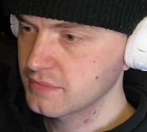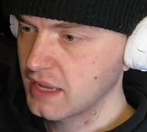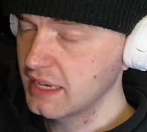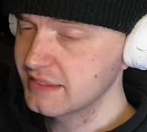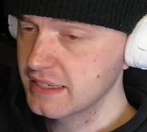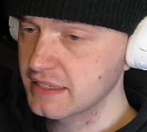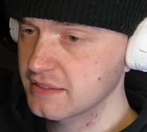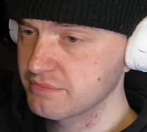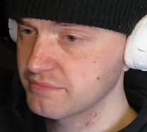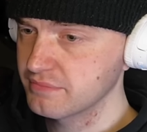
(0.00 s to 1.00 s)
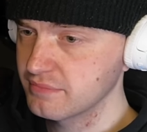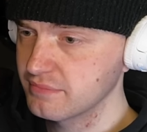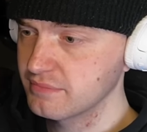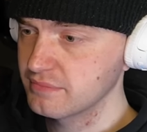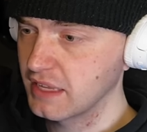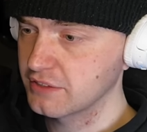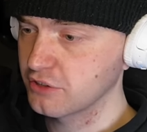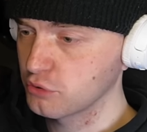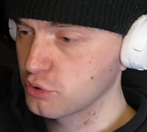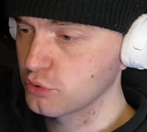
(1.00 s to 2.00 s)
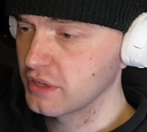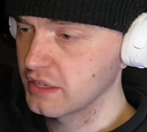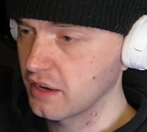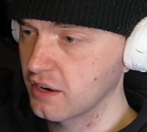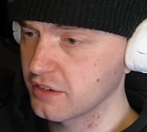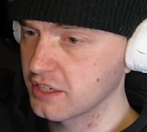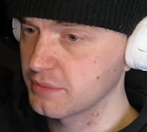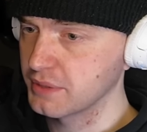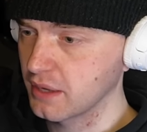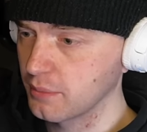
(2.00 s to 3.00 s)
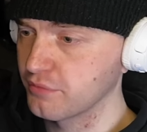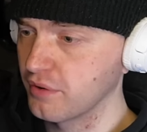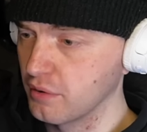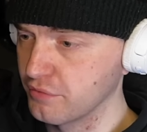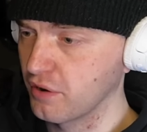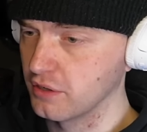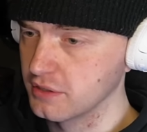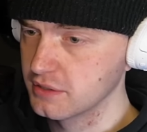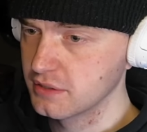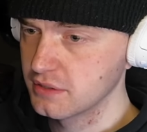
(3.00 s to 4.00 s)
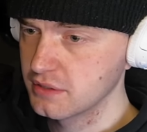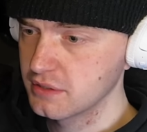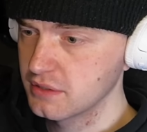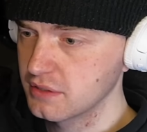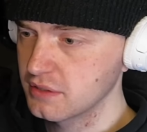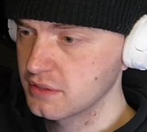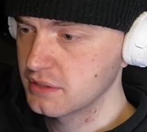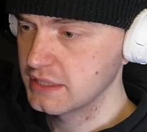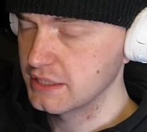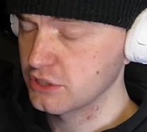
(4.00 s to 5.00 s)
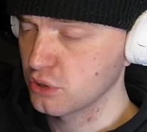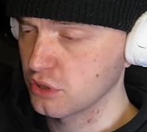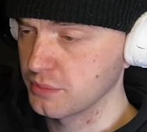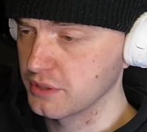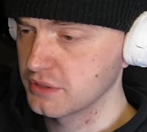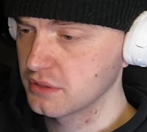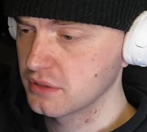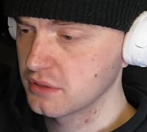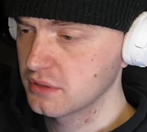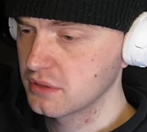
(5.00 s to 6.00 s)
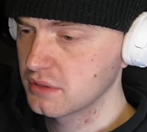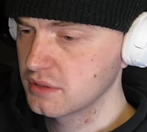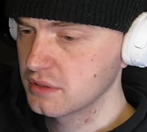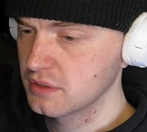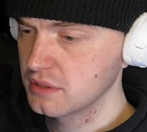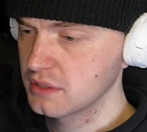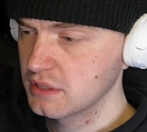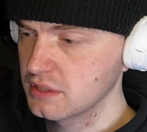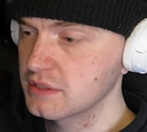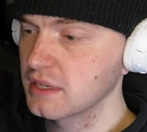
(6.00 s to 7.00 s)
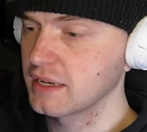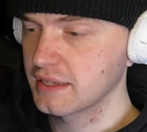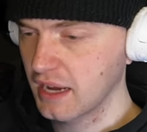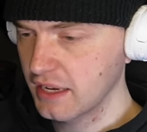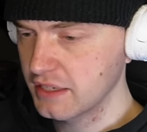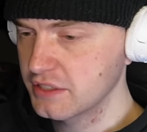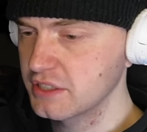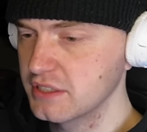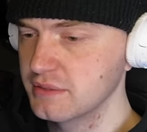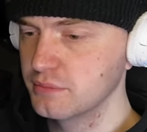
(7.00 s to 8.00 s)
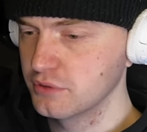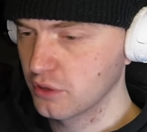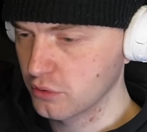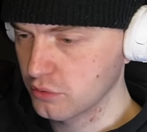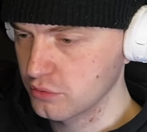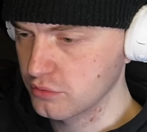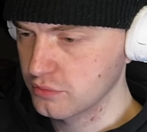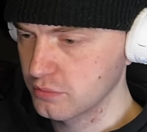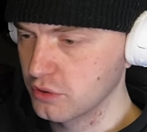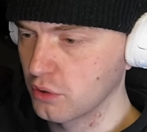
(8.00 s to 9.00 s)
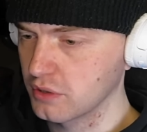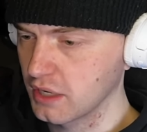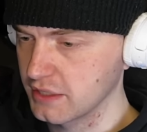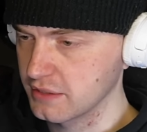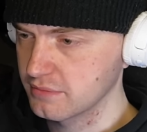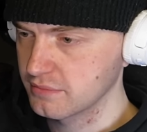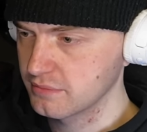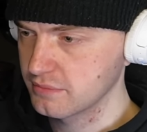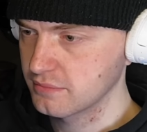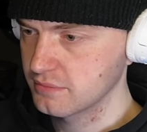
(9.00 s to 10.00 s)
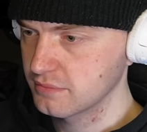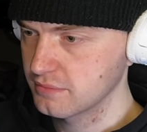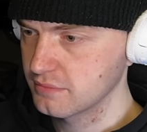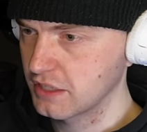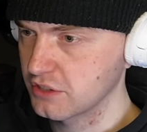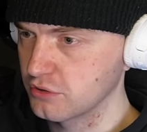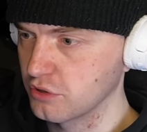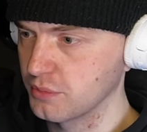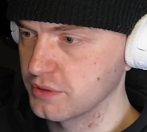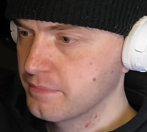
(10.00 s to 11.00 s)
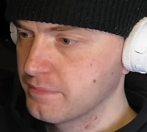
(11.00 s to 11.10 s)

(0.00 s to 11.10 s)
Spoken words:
I think that Goku and Krillin aren't gonna become very far in this tournament. Tenkaichi Budokai. That's the tournament.